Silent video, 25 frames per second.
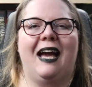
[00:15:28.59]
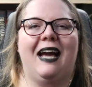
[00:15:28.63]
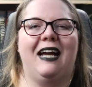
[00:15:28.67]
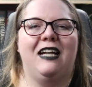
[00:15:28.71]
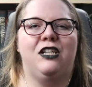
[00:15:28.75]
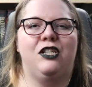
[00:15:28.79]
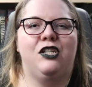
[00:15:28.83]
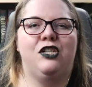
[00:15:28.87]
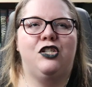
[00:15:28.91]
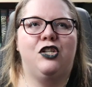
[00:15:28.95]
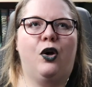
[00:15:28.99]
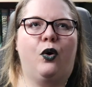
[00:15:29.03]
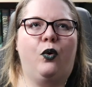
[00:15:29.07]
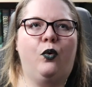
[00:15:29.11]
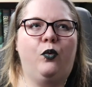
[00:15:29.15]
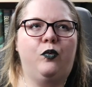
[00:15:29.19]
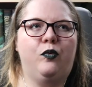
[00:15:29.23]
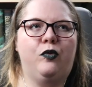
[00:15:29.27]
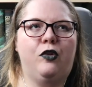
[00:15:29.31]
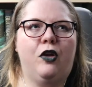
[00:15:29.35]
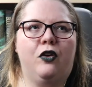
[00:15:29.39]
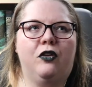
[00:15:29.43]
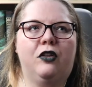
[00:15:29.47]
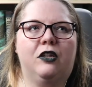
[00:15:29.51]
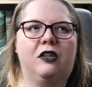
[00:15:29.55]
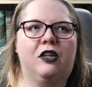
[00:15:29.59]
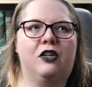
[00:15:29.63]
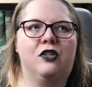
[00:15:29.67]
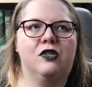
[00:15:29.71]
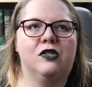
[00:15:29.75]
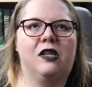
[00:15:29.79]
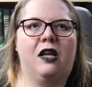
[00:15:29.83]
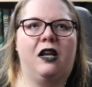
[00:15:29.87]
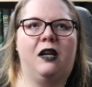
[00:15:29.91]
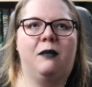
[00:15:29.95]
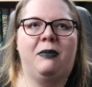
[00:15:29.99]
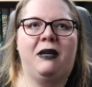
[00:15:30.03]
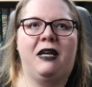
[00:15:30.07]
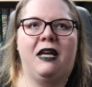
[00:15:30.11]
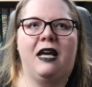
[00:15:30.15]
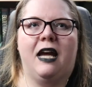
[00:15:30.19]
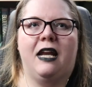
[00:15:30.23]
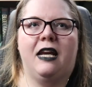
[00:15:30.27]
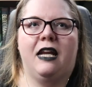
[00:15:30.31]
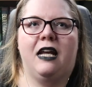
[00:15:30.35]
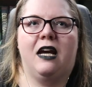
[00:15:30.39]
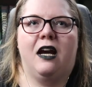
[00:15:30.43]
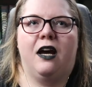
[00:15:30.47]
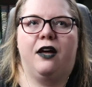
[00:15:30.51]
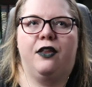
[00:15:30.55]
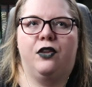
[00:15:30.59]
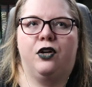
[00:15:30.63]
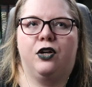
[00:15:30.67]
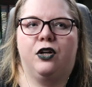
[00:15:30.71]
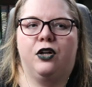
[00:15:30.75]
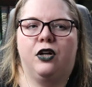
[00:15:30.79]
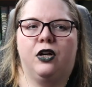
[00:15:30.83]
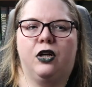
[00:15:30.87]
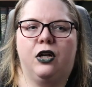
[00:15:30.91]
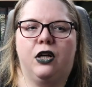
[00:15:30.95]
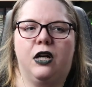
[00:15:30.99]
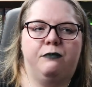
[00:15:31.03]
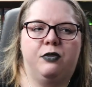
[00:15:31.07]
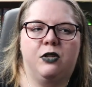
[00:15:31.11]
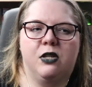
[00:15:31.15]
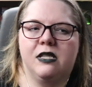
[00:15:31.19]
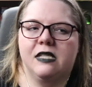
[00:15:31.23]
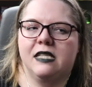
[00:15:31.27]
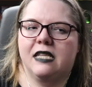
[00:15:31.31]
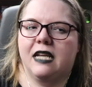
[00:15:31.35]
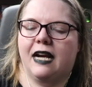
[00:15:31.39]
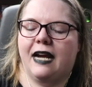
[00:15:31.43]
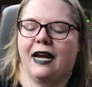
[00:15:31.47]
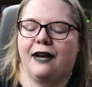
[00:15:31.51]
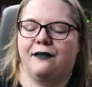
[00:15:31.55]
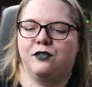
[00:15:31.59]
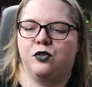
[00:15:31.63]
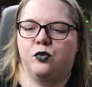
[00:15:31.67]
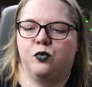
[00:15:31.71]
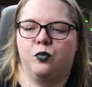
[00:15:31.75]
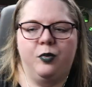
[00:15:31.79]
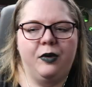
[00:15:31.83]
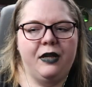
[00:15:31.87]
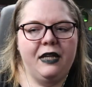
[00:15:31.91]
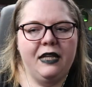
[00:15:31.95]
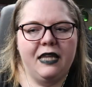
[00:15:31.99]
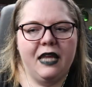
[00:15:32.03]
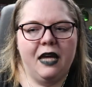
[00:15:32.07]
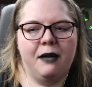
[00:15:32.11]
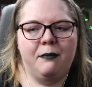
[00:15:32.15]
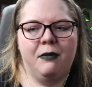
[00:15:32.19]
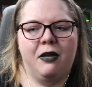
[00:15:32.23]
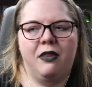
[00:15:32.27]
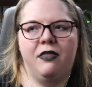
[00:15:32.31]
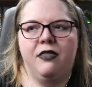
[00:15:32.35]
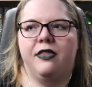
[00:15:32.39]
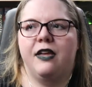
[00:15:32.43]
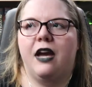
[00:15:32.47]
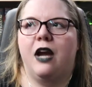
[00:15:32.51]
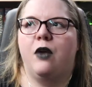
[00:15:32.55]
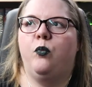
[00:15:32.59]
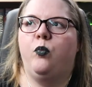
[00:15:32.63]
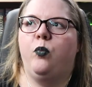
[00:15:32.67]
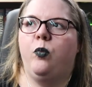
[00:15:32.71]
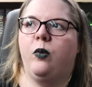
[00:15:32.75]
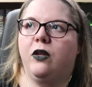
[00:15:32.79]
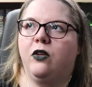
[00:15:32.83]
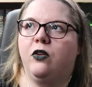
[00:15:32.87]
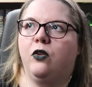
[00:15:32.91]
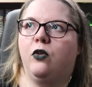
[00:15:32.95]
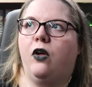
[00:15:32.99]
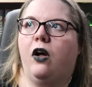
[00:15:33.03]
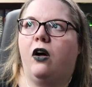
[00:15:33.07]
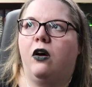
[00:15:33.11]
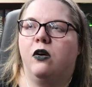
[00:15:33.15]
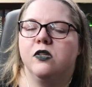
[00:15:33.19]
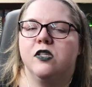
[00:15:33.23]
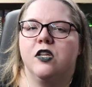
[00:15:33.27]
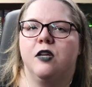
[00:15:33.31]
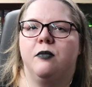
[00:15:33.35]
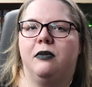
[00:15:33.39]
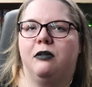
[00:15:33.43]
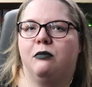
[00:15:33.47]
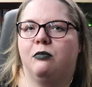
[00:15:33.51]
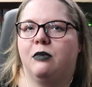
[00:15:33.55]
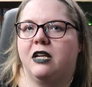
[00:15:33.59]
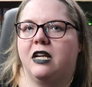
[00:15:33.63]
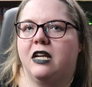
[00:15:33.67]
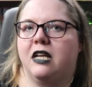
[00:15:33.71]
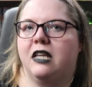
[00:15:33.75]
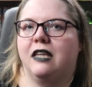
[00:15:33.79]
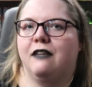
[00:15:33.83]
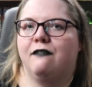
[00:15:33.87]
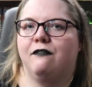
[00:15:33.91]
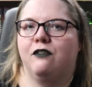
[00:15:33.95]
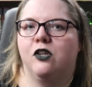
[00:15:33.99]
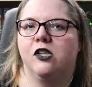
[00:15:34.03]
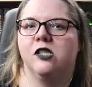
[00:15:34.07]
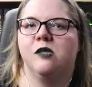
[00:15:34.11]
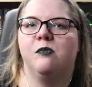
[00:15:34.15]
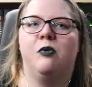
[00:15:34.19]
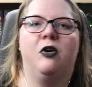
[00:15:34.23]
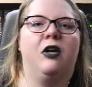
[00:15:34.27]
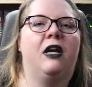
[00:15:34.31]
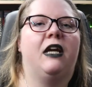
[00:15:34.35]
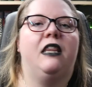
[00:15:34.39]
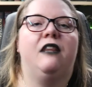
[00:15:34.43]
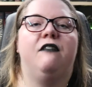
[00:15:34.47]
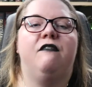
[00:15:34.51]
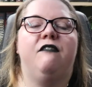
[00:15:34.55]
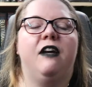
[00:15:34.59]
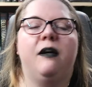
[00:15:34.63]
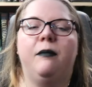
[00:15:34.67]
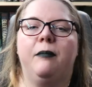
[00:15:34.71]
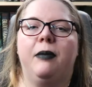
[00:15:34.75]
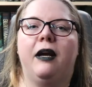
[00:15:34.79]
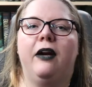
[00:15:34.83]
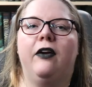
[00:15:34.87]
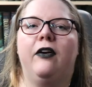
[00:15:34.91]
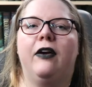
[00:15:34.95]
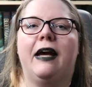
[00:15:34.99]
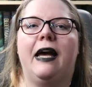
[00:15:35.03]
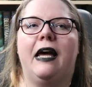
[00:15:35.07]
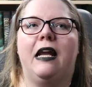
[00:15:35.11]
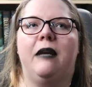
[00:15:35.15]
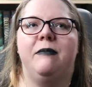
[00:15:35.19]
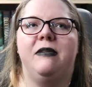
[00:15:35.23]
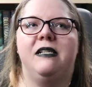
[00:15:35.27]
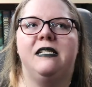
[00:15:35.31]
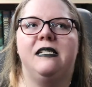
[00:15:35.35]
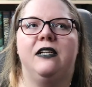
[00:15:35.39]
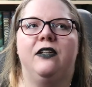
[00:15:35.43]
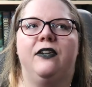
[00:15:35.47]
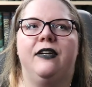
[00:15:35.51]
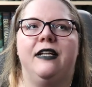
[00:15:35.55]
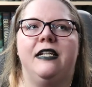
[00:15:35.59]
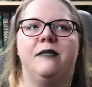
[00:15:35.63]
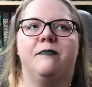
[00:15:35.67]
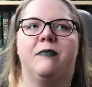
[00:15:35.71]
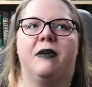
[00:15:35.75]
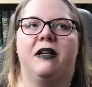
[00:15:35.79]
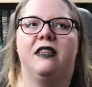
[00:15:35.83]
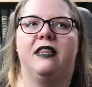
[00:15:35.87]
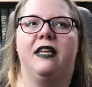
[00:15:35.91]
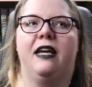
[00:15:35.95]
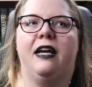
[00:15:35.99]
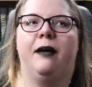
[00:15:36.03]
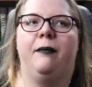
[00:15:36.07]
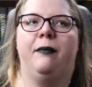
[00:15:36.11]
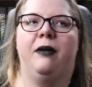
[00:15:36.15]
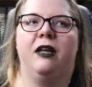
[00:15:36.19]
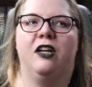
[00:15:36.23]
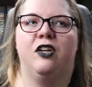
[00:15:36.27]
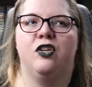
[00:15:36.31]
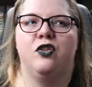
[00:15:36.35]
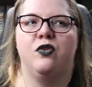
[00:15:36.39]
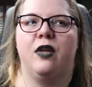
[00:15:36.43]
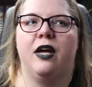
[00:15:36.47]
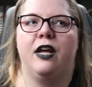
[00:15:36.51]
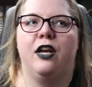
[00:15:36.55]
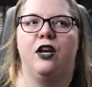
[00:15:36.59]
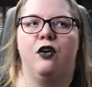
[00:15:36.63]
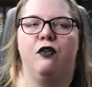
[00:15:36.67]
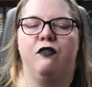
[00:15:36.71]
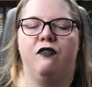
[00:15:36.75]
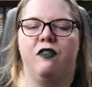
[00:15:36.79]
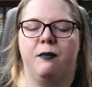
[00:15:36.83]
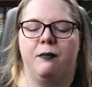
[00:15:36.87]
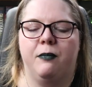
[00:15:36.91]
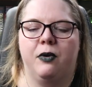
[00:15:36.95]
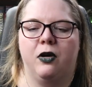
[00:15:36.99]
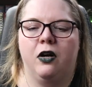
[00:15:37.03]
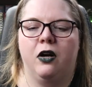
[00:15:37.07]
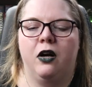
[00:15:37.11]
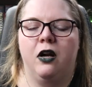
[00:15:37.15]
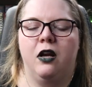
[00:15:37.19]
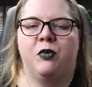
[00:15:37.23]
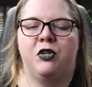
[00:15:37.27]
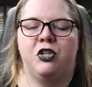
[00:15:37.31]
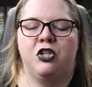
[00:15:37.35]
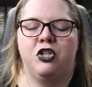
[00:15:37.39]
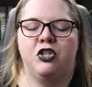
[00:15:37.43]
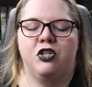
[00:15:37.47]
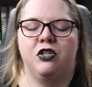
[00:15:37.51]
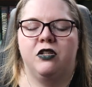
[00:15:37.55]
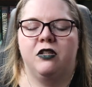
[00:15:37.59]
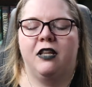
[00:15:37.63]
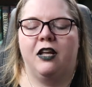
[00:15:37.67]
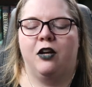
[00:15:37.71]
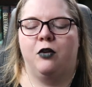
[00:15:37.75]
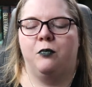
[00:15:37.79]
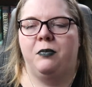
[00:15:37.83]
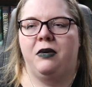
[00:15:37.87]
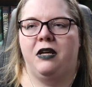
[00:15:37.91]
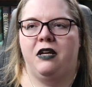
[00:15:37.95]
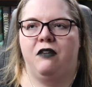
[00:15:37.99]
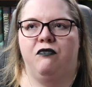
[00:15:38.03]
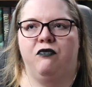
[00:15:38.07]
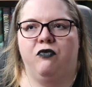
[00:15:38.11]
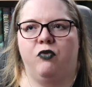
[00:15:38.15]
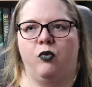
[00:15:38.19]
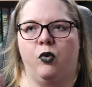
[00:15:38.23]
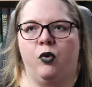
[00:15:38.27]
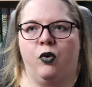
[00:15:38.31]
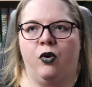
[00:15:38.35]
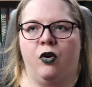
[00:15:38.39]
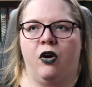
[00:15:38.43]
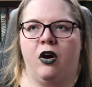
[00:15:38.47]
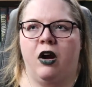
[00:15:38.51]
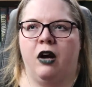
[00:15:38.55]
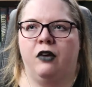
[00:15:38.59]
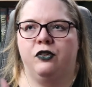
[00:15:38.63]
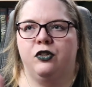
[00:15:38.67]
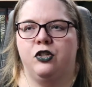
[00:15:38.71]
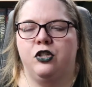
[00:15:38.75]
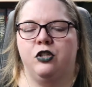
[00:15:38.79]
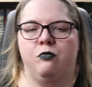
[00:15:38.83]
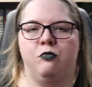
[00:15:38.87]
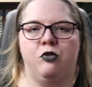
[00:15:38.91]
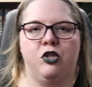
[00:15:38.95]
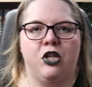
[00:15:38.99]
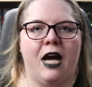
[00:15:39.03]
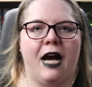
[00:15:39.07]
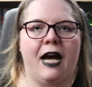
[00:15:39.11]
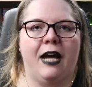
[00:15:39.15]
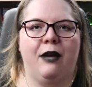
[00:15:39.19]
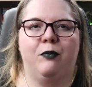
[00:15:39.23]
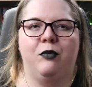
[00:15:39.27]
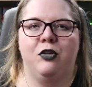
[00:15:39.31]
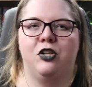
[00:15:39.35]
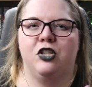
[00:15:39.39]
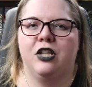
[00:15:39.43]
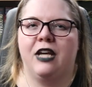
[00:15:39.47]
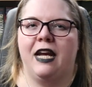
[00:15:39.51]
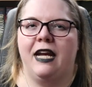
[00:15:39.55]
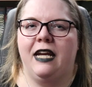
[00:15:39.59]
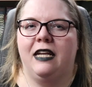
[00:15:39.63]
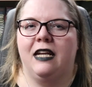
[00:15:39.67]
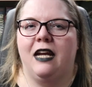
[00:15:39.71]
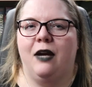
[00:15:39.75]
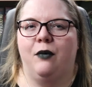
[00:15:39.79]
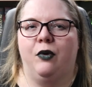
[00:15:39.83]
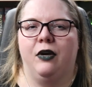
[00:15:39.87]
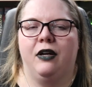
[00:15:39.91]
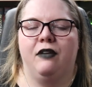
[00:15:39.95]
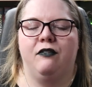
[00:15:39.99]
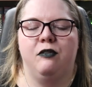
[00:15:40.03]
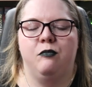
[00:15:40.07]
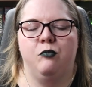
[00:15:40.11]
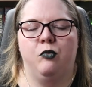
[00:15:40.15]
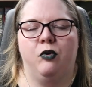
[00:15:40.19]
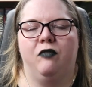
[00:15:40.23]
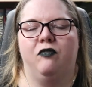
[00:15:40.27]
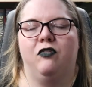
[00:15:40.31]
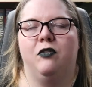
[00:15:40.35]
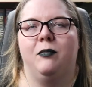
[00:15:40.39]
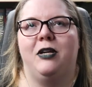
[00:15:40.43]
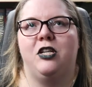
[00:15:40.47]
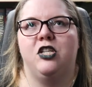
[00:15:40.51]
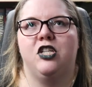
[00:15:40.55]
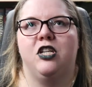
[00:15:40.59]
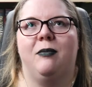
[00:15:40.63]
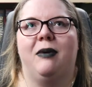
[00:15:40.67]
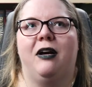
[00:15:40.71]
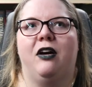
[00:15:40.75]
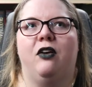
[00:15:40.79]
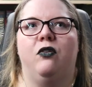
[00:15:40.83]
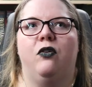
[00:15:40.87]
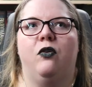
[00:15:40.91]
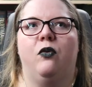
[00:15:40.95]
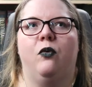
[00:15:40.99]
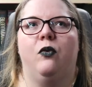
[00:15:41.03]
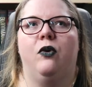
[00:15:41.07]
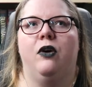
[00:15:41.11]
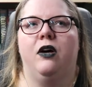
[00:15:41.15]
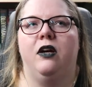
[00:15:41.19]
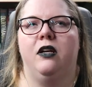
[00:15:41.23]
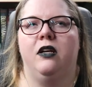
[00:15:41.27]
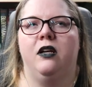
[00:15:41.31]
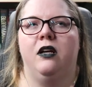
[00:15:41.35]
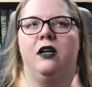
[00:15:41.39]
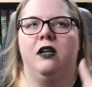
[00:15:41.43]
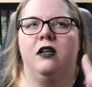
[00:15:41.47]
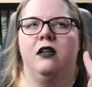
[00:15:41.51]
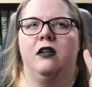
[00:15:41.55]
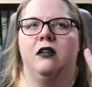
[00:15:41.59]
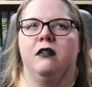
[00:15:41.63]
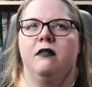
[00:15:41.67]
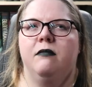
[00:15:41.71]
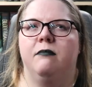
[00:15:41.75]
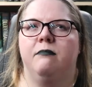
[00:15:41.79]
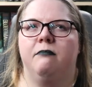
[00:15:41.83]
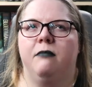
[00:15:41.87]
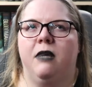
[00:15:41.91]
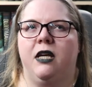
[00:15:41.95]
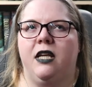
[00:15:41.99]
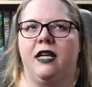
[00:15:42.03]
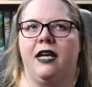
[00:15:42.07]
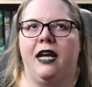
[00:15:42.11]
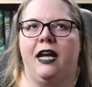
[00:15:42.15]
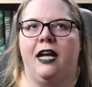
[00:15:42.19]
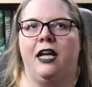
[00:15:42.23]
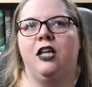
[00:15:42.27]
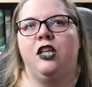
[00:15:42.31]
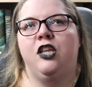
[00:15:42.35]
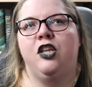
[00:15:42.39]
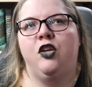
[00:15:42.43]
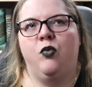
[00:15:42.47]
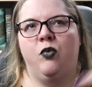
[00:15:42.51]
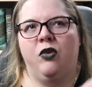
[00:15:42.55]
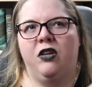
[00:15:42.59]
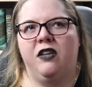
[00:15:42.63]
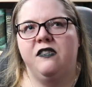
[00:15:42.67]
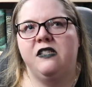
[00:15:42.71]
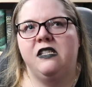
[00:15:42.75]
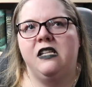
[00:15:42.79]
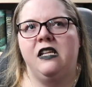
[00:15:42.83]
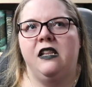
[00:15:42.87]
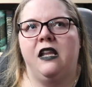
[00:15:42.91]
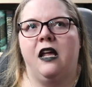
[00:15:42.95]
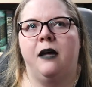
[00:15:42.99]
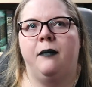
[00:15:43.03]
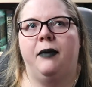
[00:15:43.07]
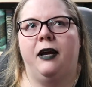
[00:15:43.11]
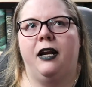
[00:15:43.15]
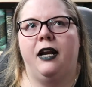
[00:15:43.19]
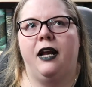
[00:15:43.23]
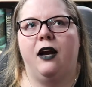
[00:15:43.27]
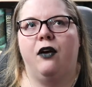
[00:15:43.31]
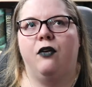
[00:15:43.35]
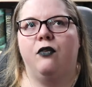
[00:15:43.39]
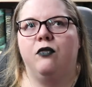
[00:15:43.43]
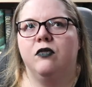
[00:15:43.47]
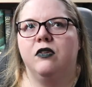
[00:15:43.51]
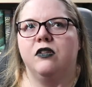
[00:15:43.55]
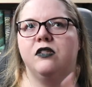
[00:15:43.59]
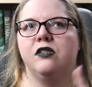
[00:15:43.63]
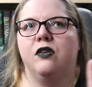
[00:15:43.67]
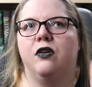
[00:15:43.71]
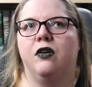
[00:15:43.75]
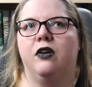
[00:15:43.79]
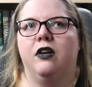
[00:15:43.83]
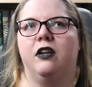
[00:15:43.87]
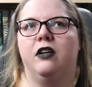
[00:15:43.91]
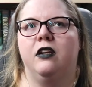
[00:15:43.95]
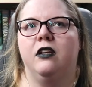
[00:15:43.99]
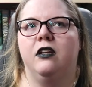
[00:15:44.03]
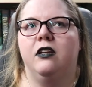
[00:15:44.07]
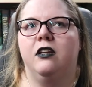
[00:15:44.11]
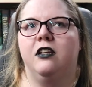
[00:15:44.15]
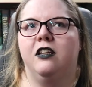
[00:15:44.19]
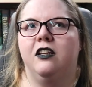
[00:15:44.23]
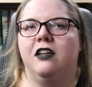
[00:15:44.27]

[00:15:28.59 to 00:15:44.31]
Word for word: I don't know that there's going to be any other books that I have to read that month. I will also be reading the first book in the Vampire Academy series, but I think I'm going to do that in November, which that'll be for AuthorTube chat, which Kate and I will give you more information about on Monday. You will have seen that by now. It's on